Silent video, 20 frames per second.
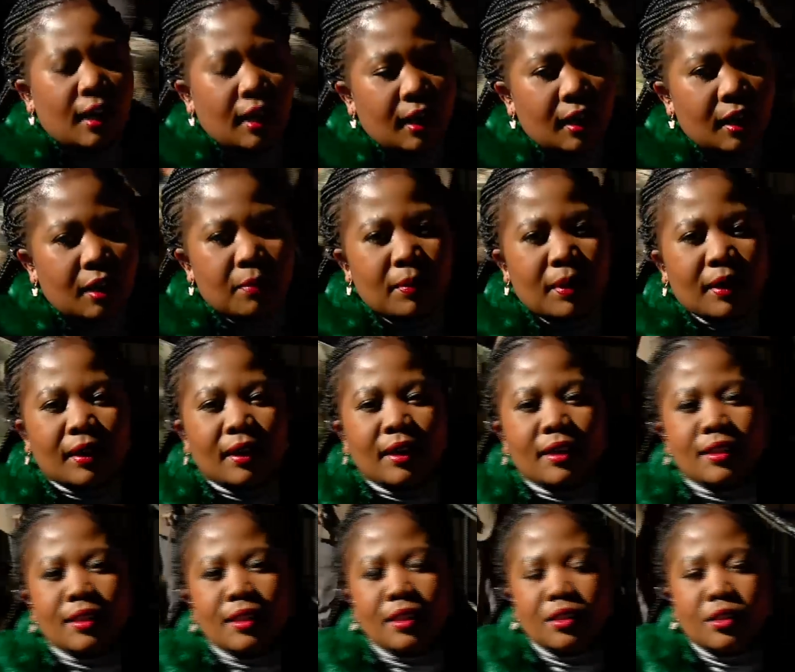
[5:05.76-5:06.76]
uh,
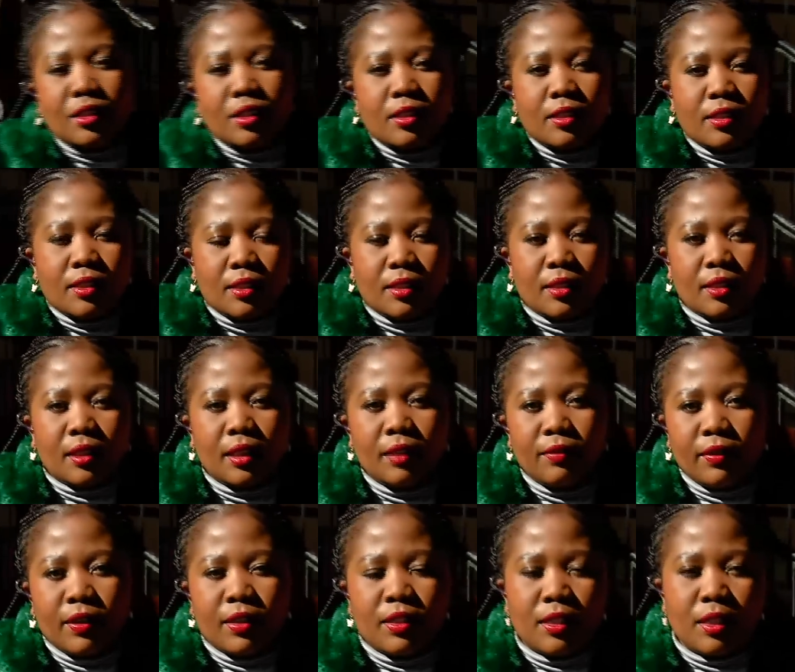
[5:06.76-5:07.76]
Makhetha, just
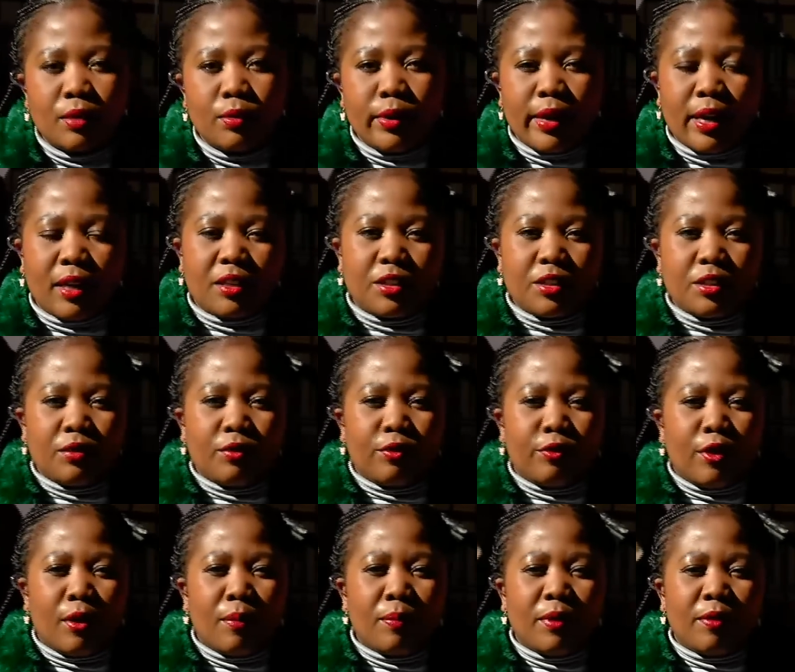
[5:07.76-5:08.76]
giving us the reaction
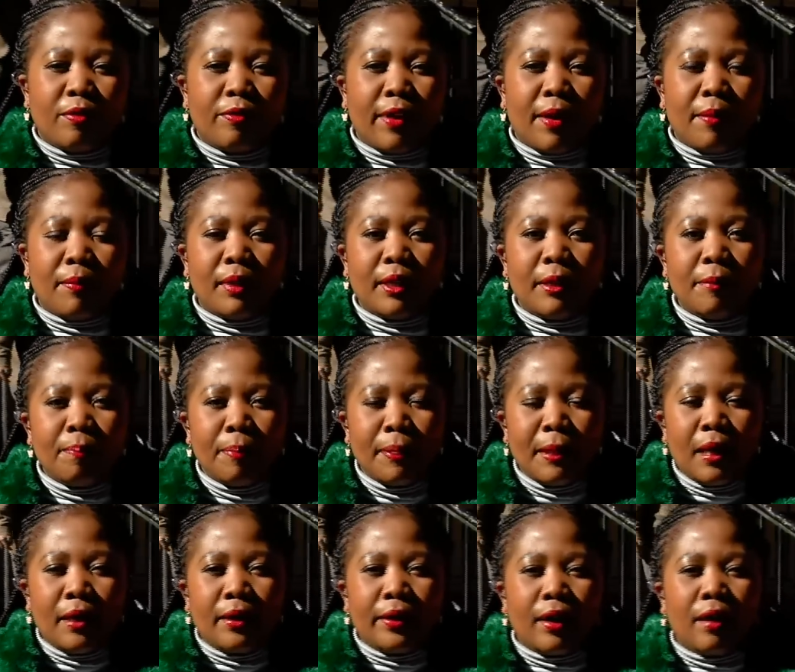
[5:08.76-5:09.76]
from the family
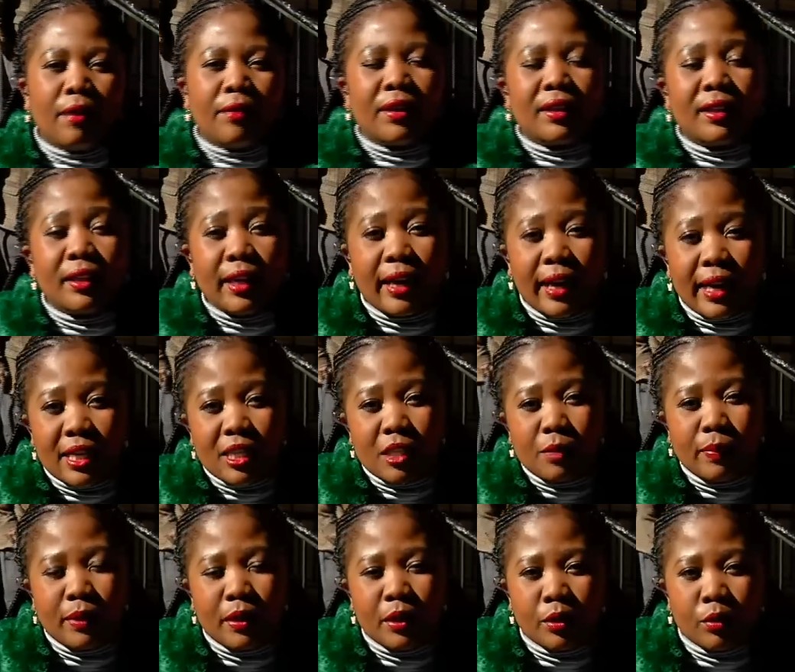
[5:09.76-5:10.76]
now that he
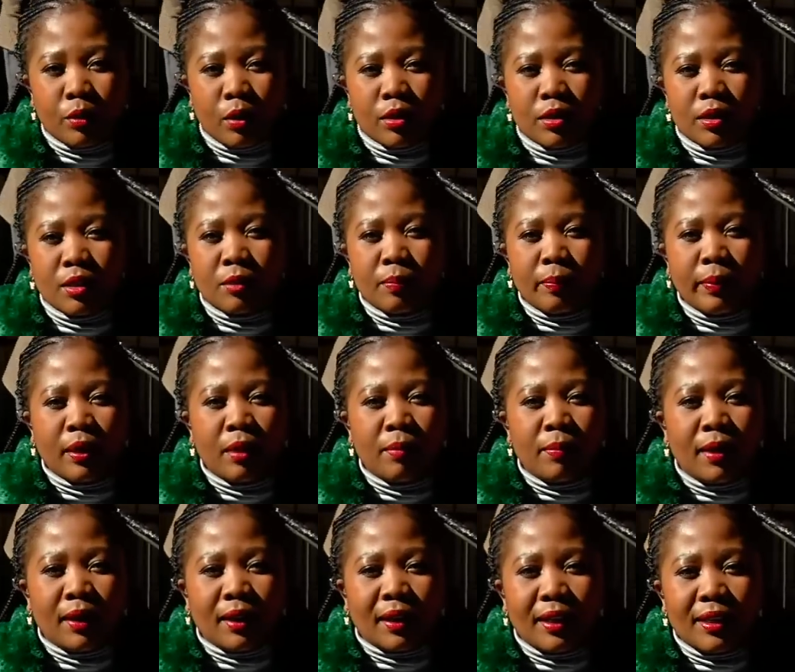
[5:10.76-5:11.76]
has been granted bail.
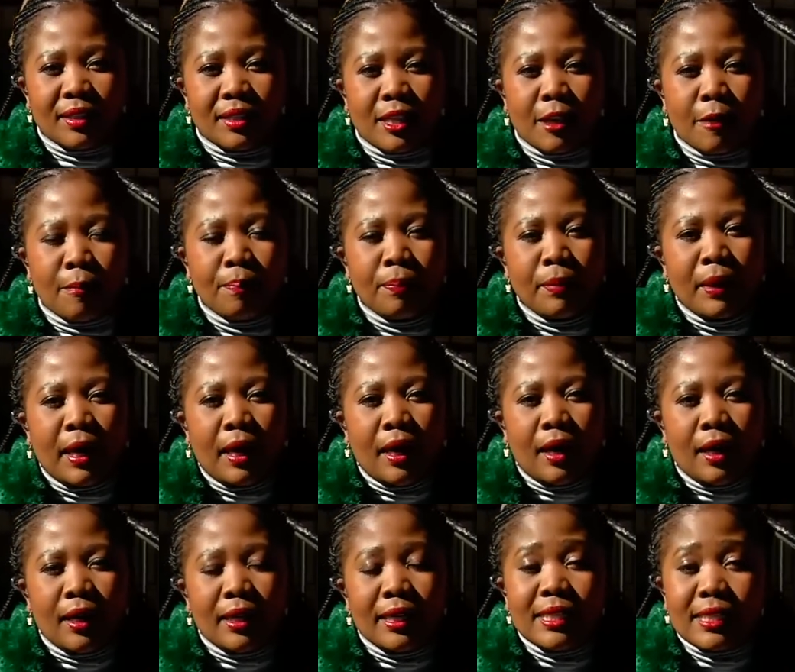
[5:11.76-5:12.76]
Makhetha
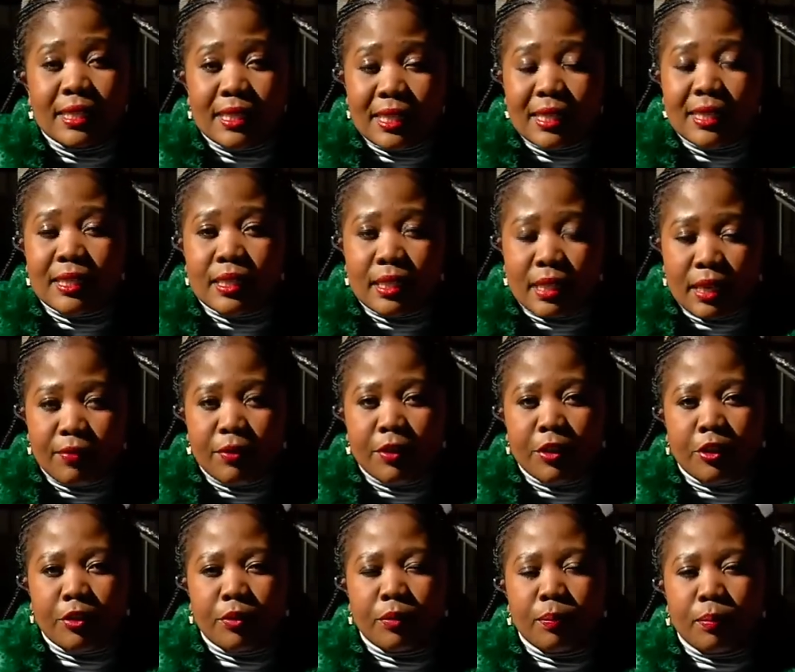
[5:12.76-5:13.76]
uh, is the
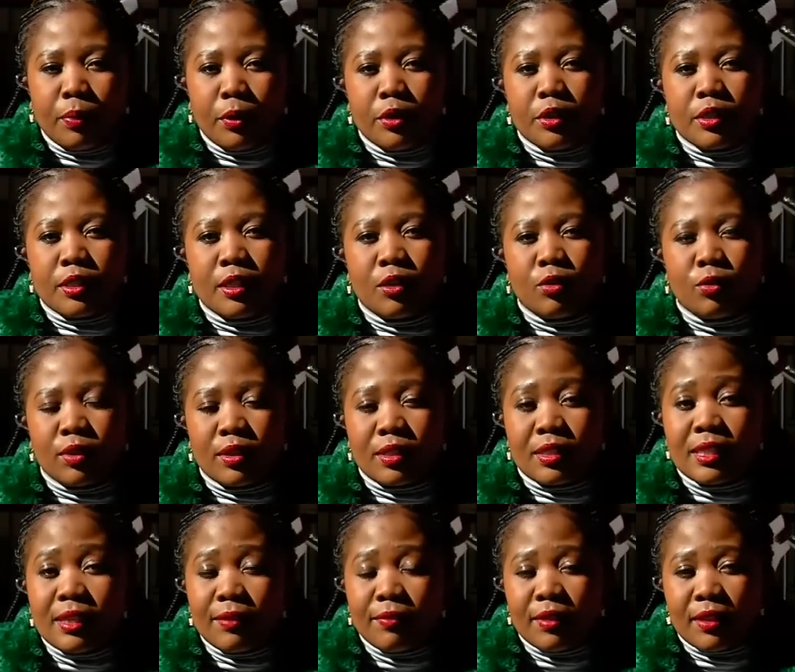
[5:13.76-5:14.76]
seventh person or the
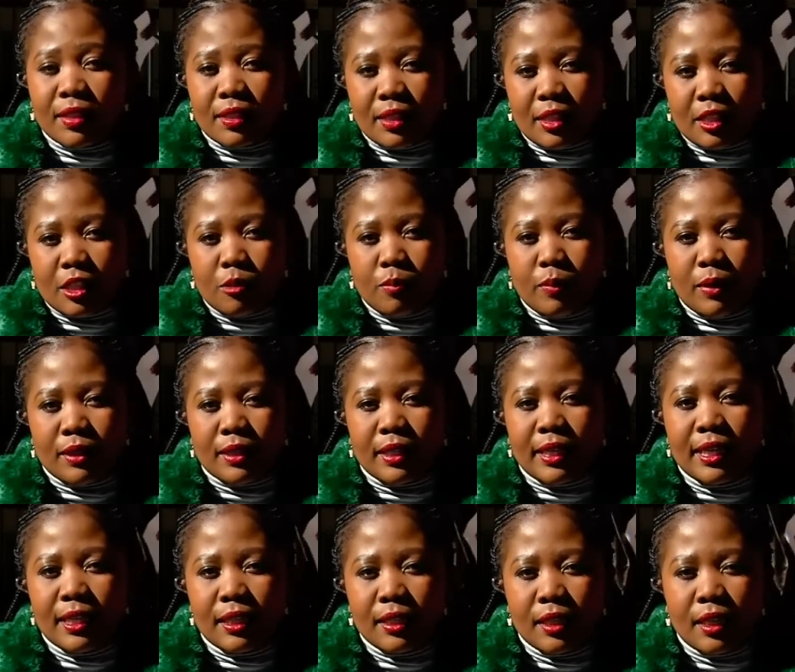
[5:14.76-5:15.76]
seventh suspect
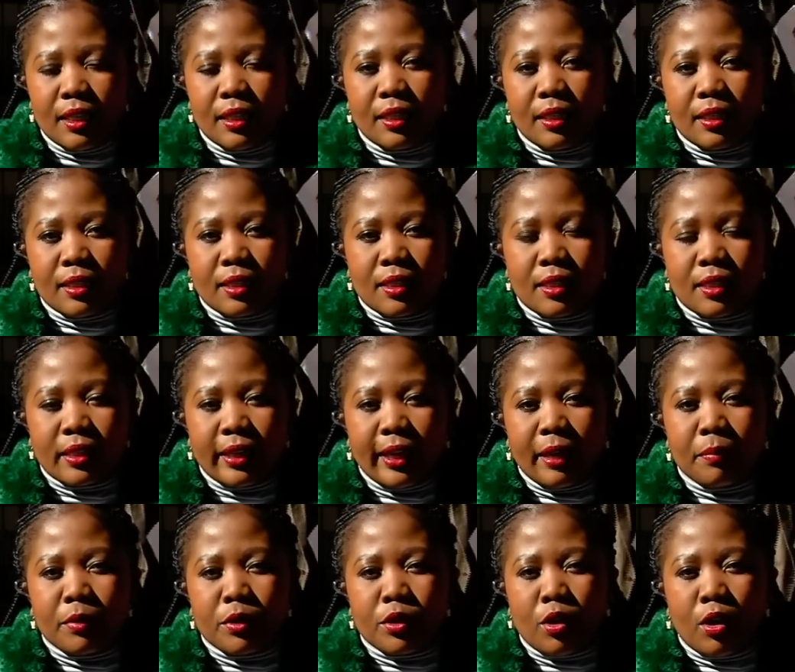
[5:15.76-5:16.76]
in this
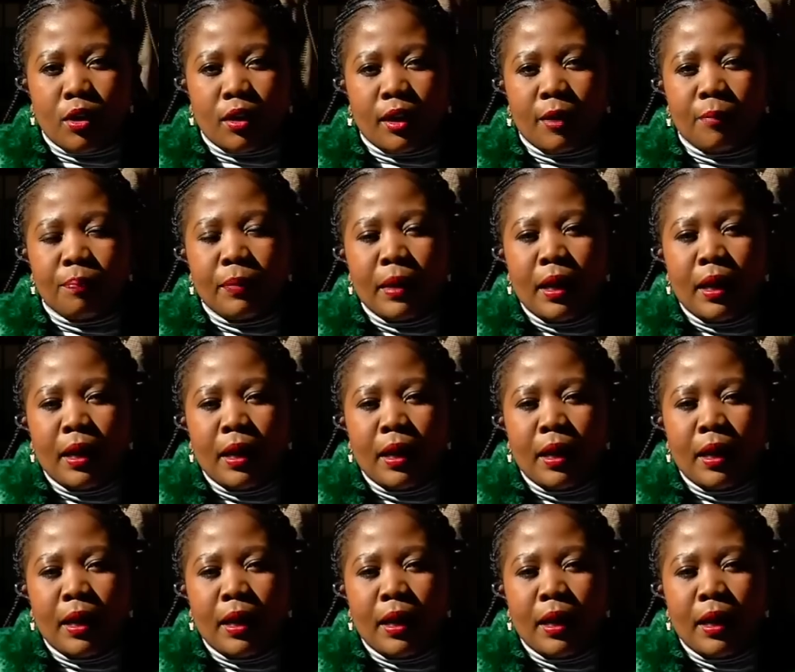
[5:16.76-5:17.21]
escape saga